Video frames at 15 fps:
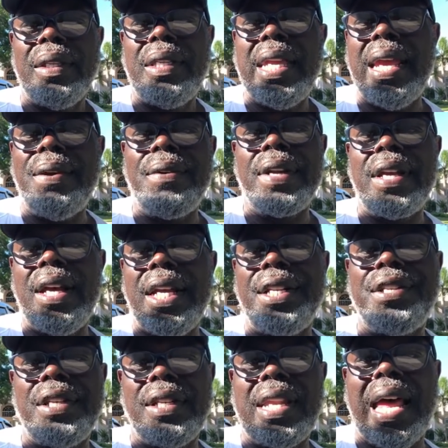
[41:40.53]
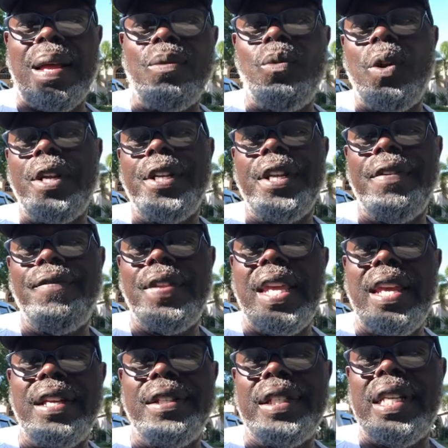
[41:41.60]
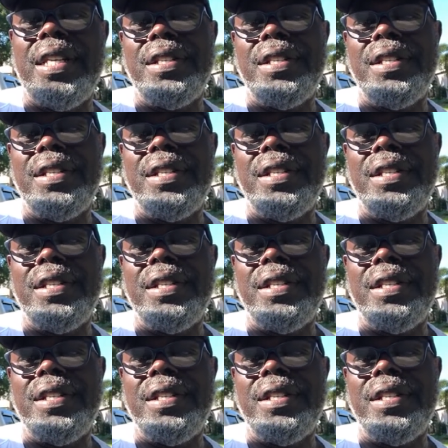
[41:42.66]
Derek Hutchins, I wonder if there,